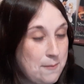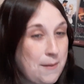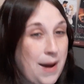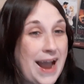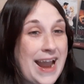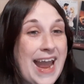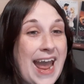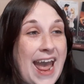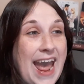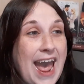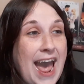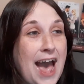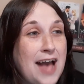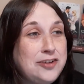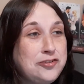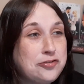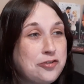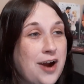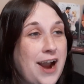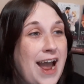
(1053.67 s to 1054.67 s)
My
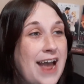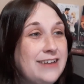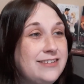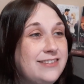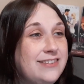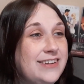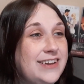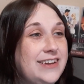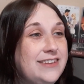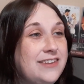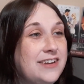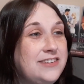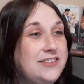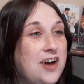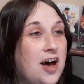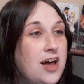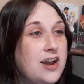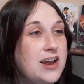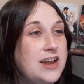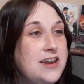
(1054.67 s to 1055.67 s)
address is a
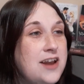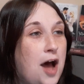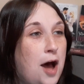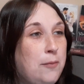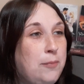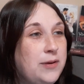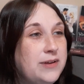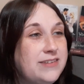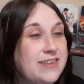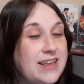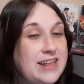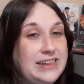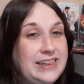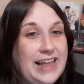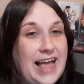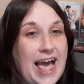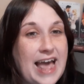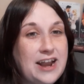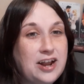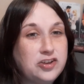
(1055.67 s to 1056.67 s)
ton of numbers and
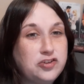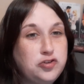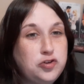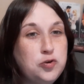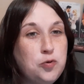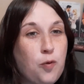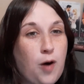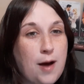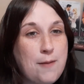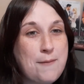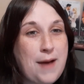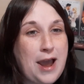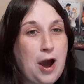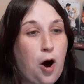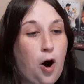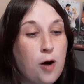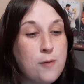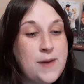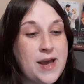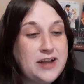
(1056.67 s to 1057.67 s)
letters. You want my
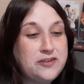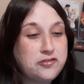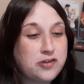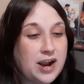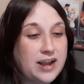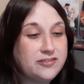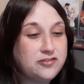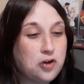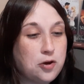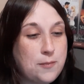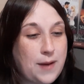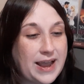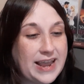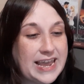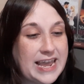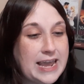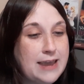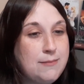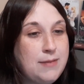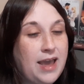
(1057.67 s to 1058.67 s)
home address or my
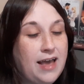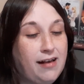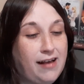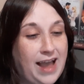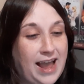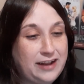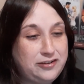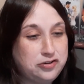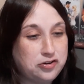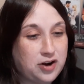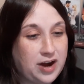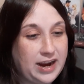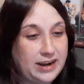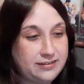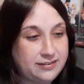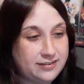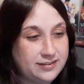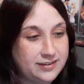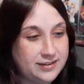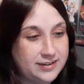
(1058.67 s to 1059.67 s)
email
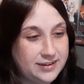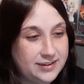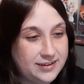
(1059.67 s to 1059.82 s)
address?